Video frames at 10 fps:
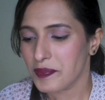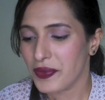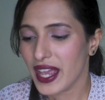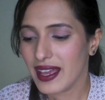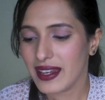
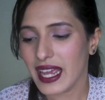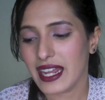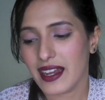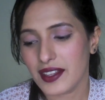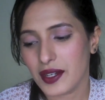Then
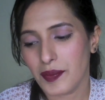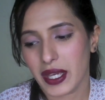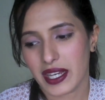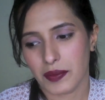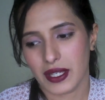another
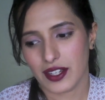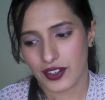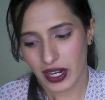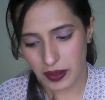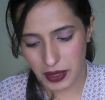Makeup Geek
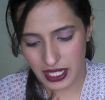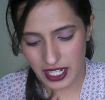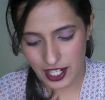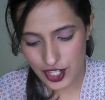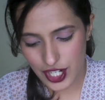
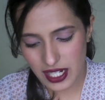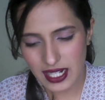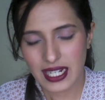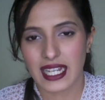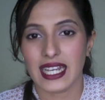
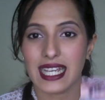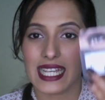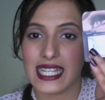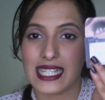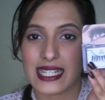recommendation
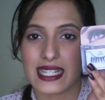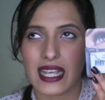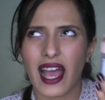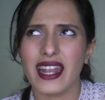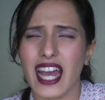is,
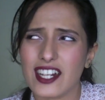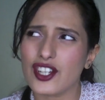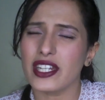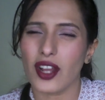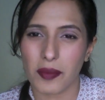and
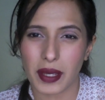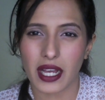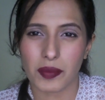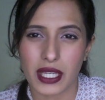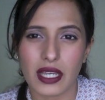actually not
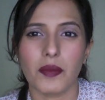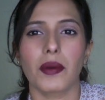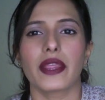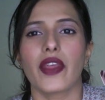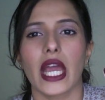Makeup Geek,
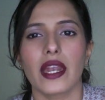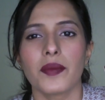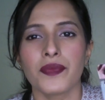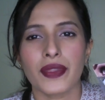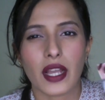but then
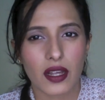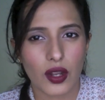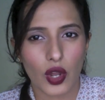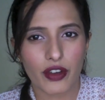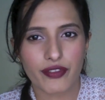a
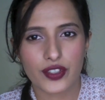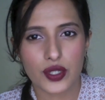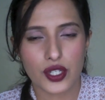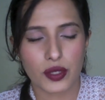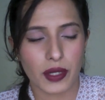lot of
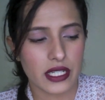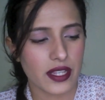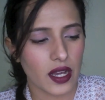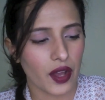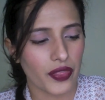YouTubers
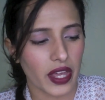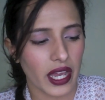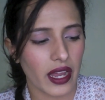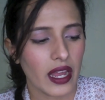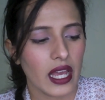out
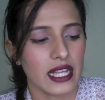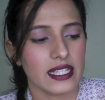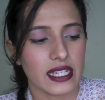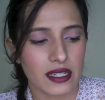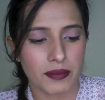there
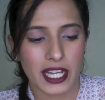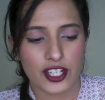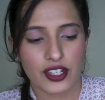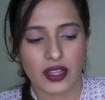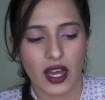did
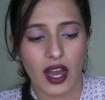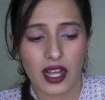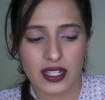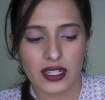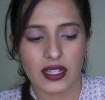mention the
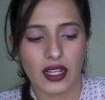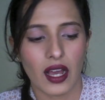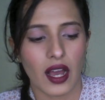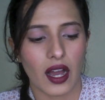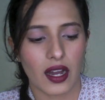Ardell
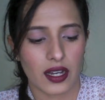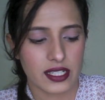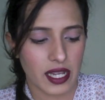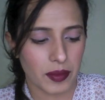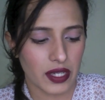
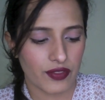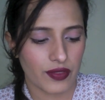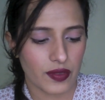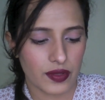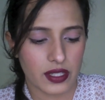
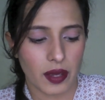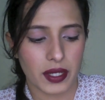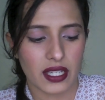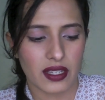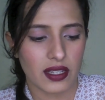
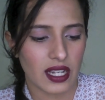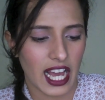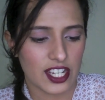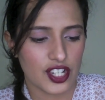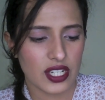Demi
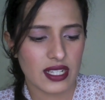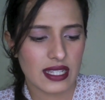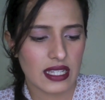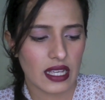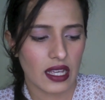Lashes,
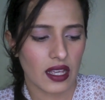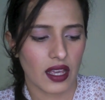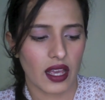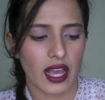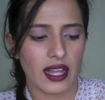
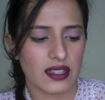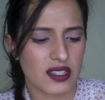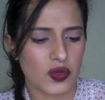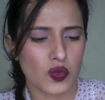and this is